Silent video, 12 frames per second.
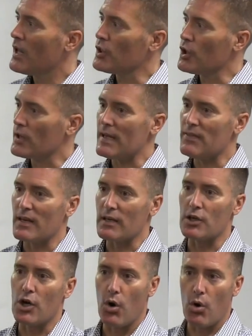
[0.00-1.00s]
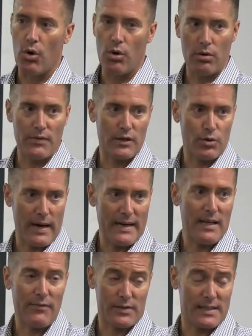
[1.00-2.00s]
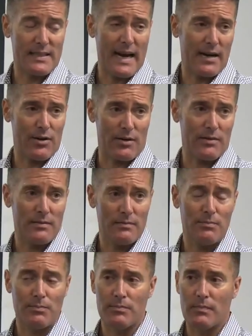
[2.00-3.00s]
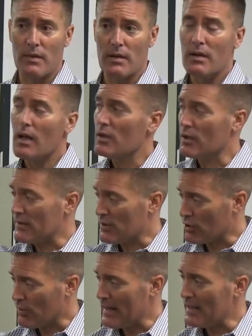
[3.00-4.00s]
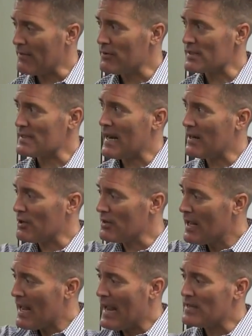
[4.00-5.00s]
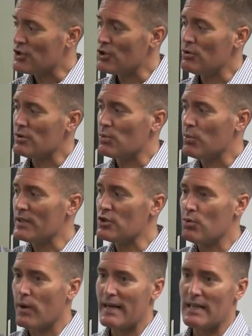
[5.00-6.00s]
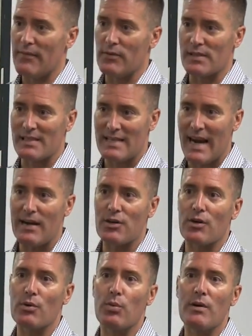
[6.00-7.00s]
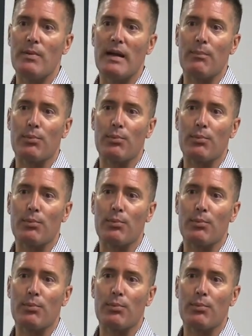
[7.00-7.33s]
look at the goal, the grade level standard, look at the grade level standard and choose which grade level standard would be